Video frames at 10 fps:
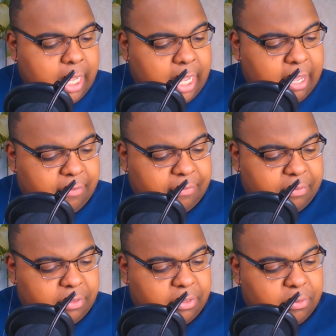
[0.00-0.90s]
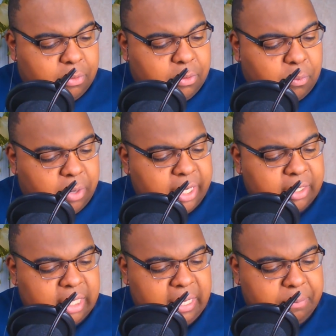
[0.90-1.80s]
If the one
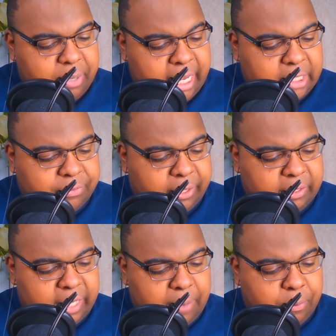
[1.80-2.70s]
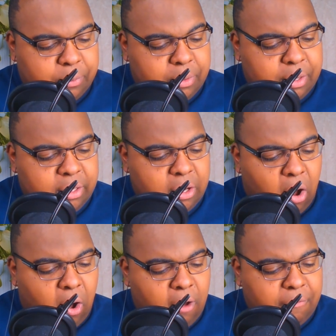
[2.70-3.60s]
team picks, for example, the
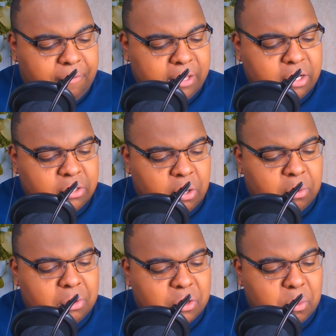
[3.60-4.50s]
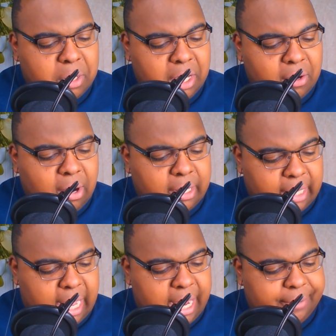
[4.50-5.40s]
offense's own 20-yard
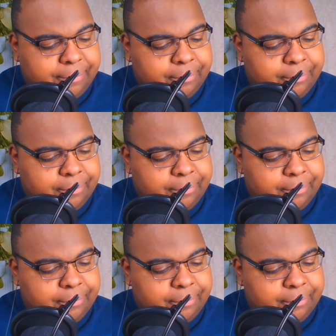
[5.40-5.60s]
line,